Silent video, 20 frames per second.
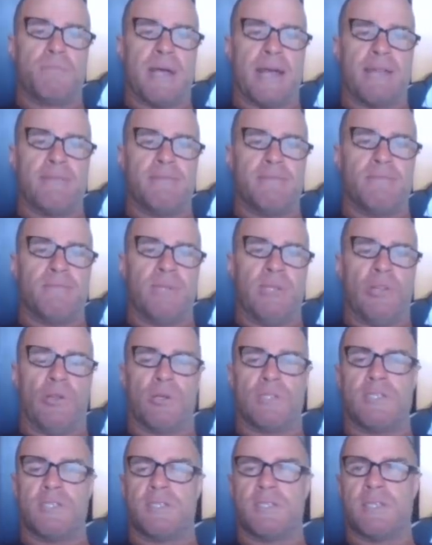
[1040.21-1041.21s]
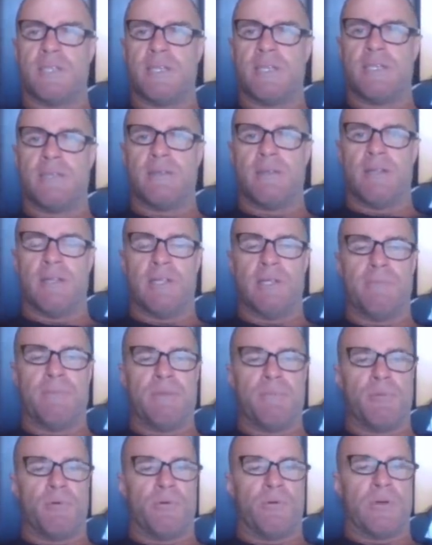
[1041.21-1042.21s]
but we'd like to see a little
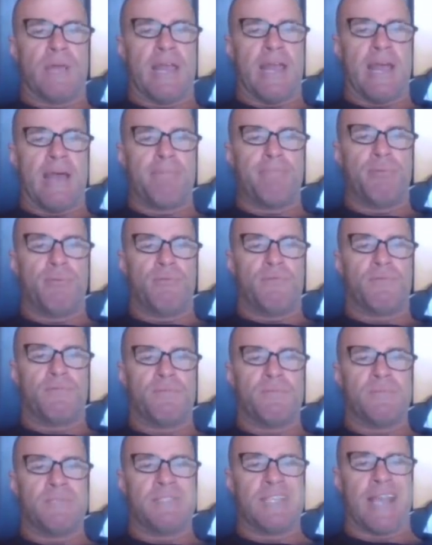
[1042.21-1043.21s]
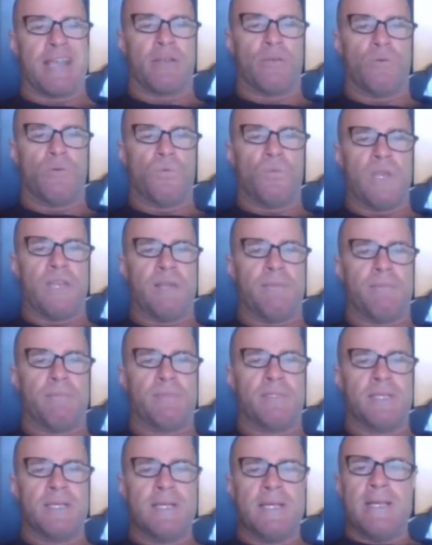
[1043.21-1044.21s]
bit more output from Zach
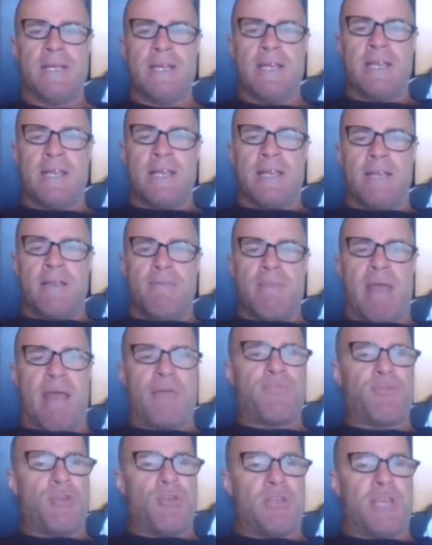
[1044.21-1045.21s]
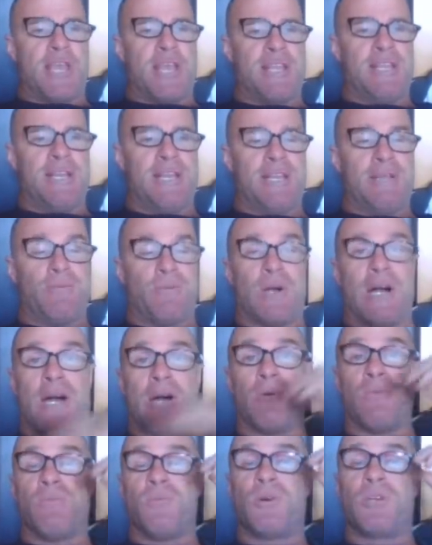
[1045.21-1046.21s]
Williams. Matthew Kennedy,
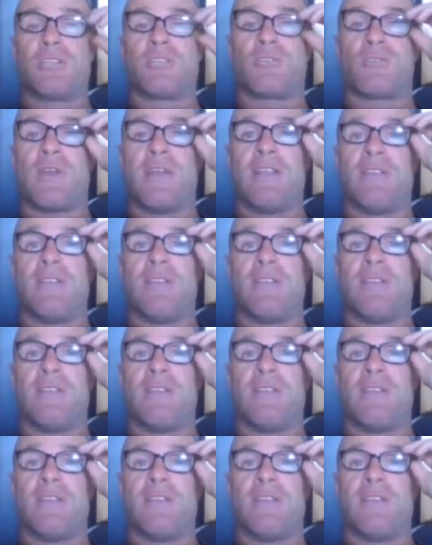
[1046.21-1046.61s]
wow, what a